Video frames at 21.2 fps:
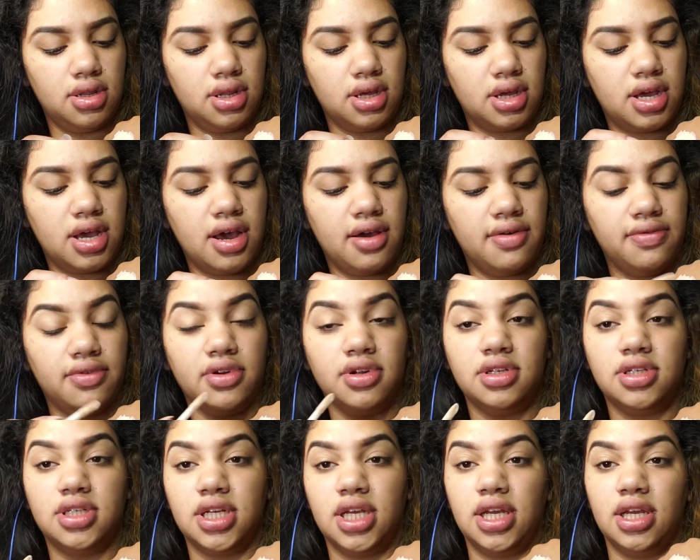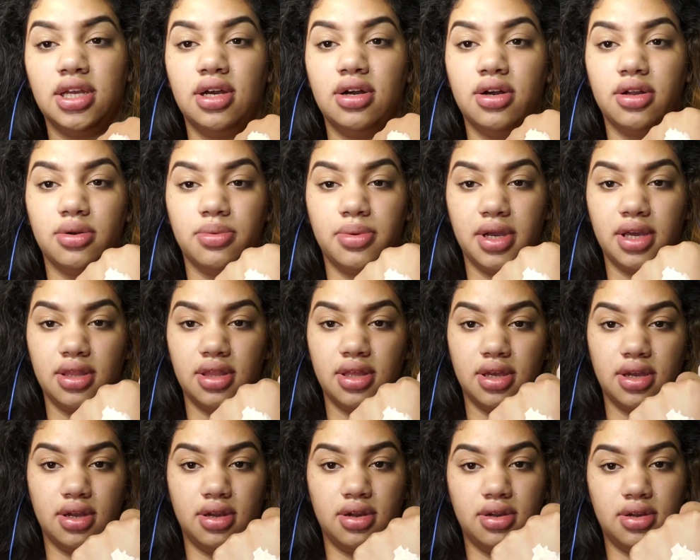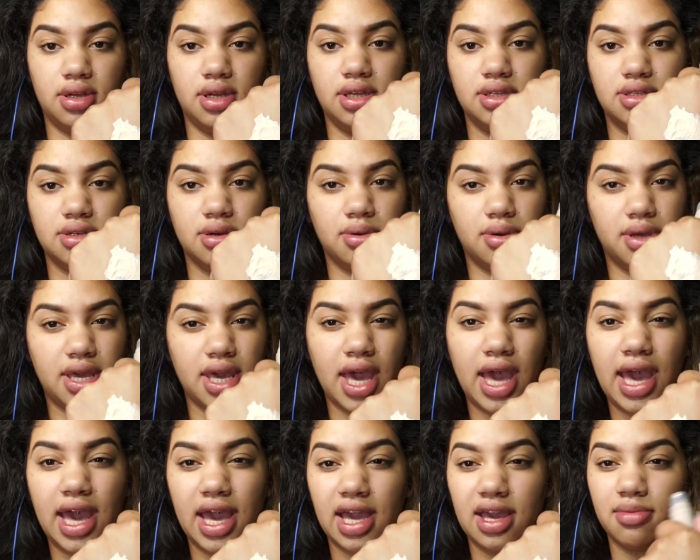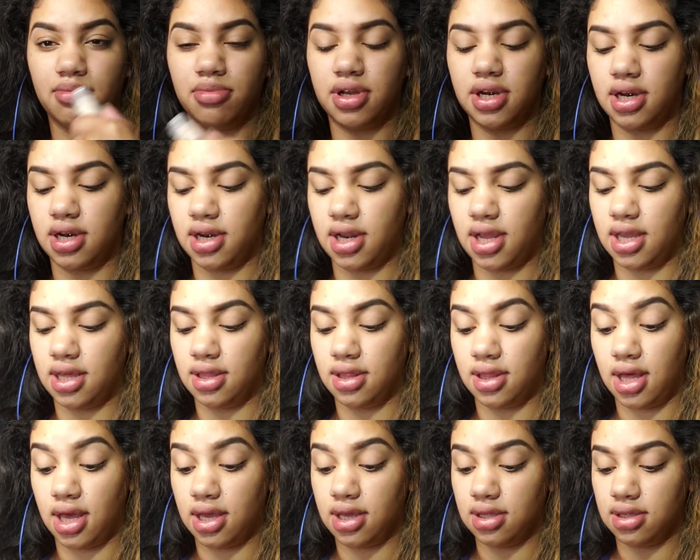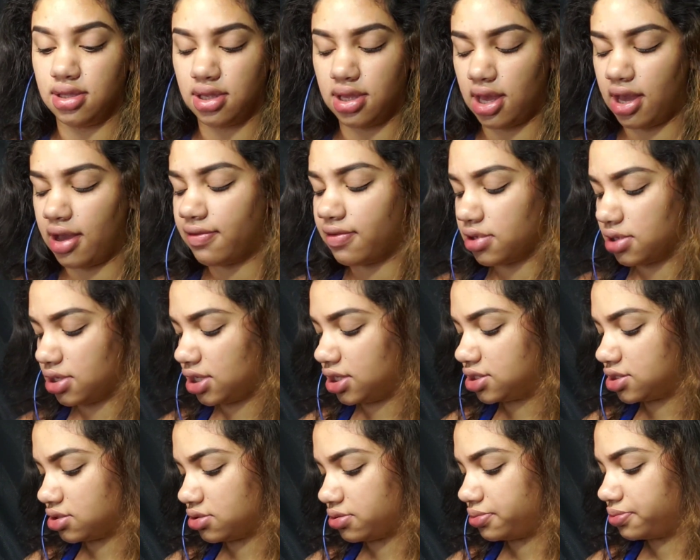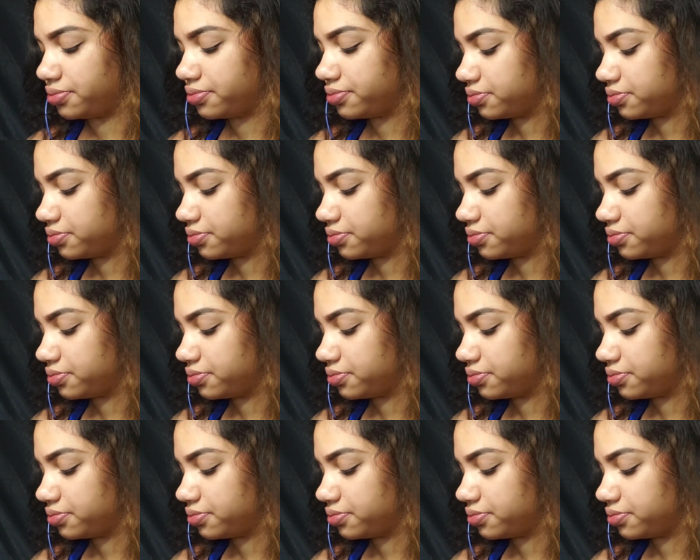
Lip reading: the coverage ain't all the way there. It's okay, but it ain't like the Kat Von D jump.